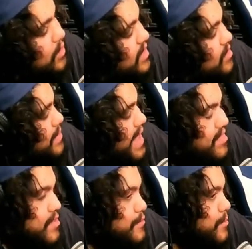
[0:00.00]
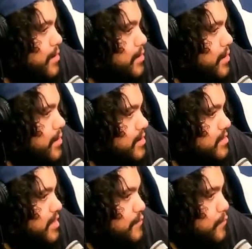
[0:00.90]
is a bad seat for Mario Kart because
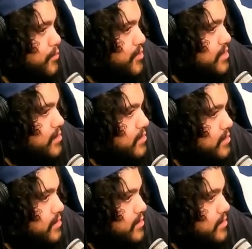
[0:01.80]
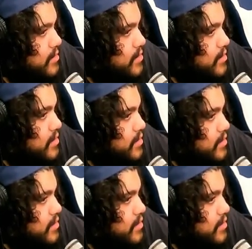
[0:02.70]
it's like a four seater. I've never been.